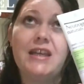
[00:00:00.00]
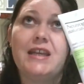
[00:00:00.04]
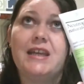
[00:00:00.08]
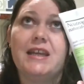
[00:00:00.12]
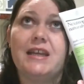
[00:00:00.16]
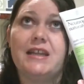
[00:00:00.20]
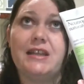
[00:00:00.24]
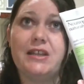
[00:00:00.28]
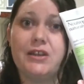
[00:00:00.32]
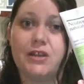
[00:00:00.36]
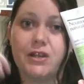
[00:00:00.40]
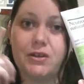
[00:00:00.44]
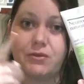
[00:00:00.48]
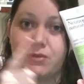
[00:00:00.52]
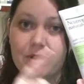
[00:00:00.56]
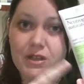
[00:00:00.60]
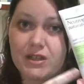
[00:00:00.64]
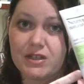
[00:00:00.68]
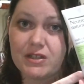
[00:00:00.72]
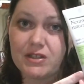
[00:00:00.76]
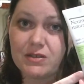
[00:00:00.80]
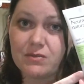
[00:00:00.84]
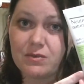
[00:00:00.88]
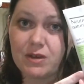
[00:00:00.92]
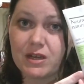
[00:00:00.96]
and the only
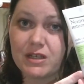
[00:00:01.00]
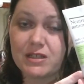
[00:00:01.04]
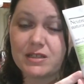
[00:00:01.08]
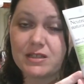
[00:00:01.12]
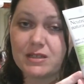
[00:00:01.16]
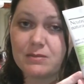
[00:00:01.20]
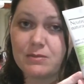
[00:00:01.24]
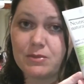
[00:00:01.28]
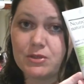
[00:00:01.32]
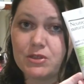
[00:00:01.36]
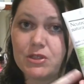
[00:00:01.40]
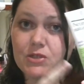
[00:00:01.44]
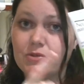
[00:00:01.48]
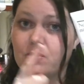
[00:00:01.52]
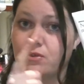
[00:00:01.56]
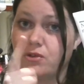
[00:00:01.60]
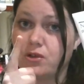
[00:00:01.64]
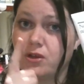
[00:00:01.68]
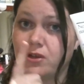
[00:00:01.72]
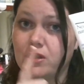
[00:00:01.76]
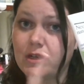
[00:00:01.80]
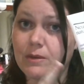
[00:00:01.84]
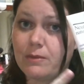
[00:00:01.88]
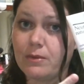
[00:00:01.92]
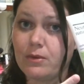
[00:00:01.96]
reason why it's number two and
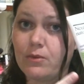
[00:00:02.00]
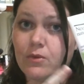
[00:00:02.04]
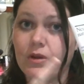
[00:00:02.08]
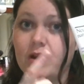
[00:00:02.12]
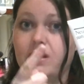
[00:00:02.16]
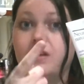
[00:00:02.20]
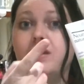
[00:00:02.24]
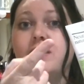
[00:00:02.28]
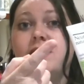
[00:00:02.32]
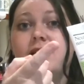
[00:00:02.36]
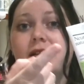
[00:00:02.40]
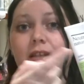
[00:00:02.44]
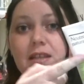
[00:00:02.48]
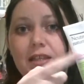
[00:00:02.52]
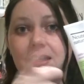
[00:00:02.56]
not number one